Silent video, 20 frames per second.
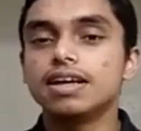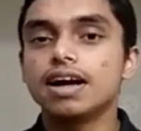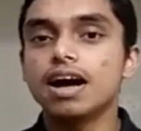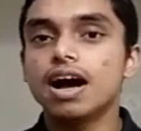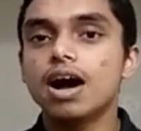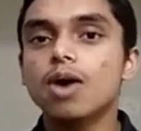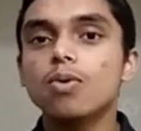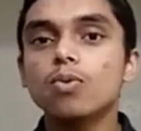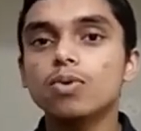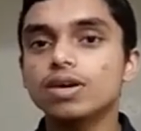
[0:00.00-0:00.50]

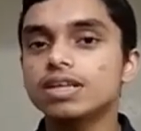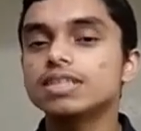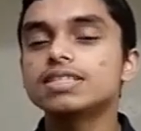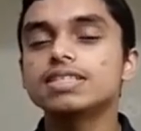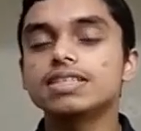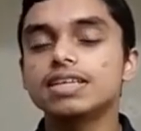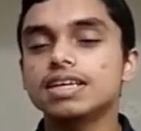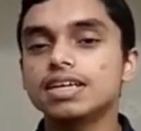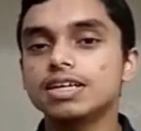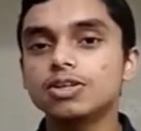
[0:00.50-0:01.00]
how
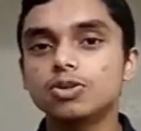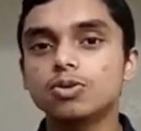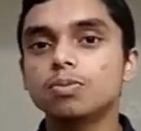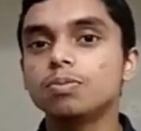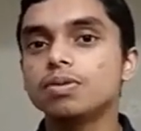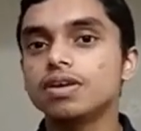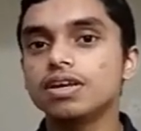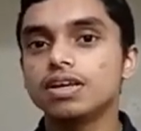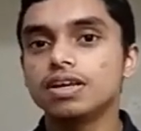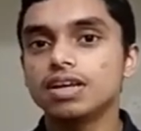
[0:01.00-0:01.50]
is it to
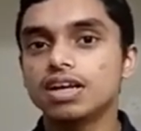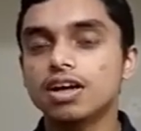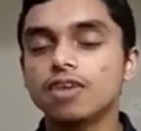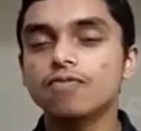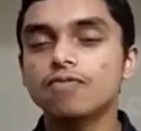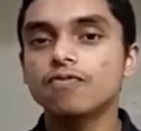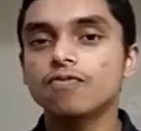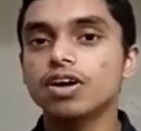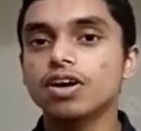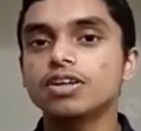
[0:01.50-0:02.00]
be
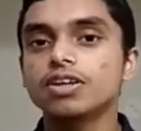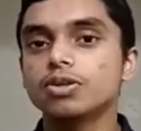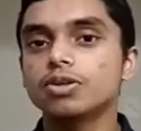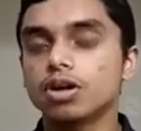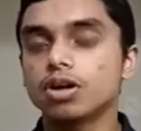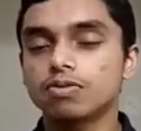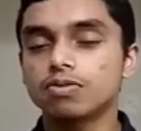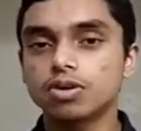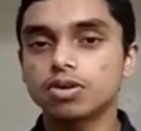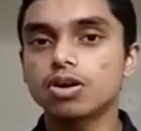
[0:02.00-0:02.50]
confined to
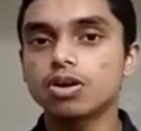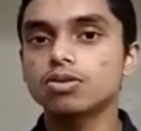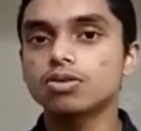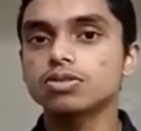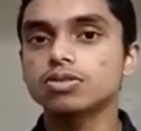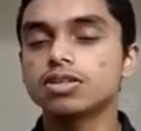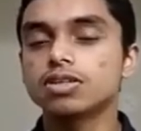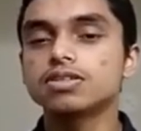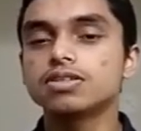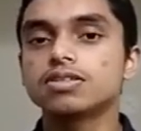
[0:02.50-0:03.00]
our
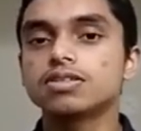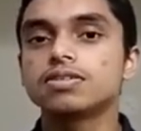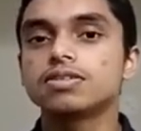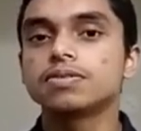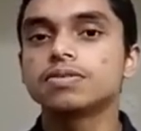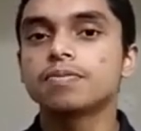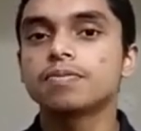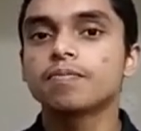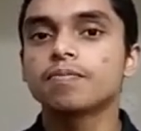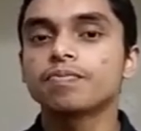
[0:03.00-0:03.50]
houses,
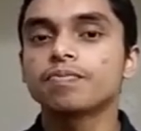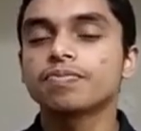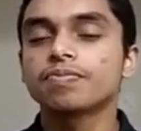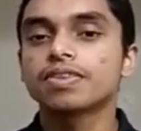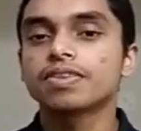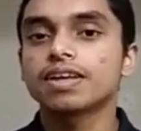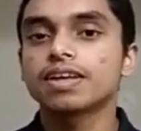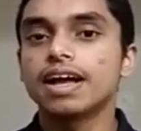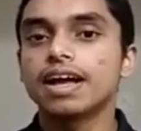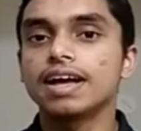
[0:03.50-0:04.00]

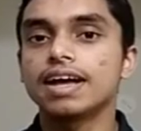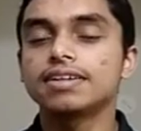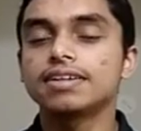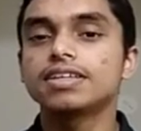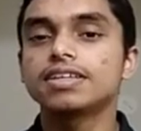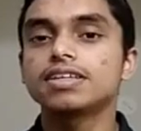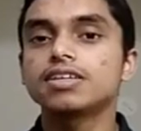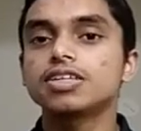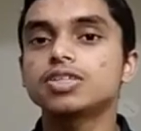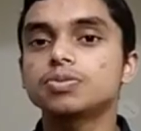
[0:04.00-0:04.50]
and
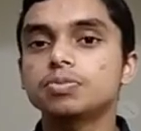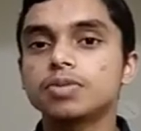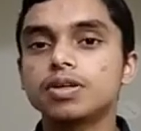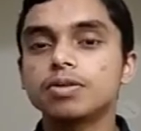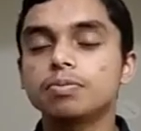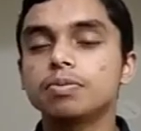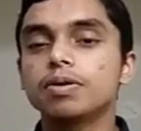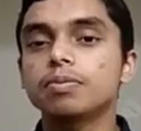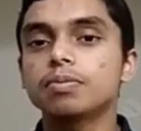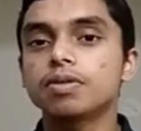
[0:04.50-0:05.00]
the Kashmiri
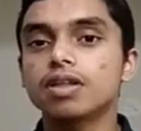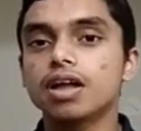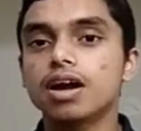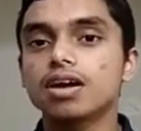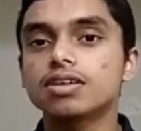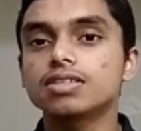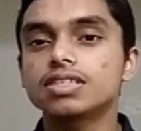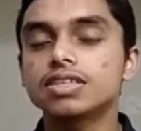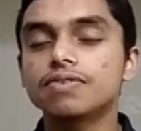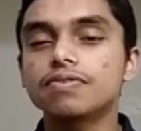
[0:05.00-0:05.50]
people
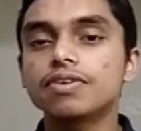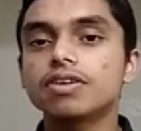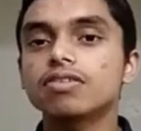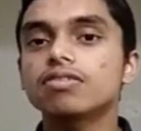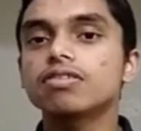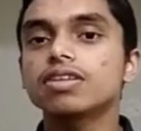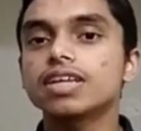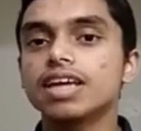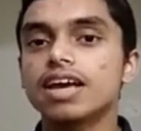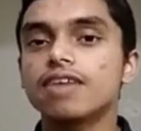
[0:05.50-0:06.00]
are
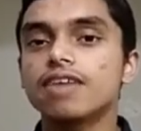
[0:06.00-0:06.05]
severely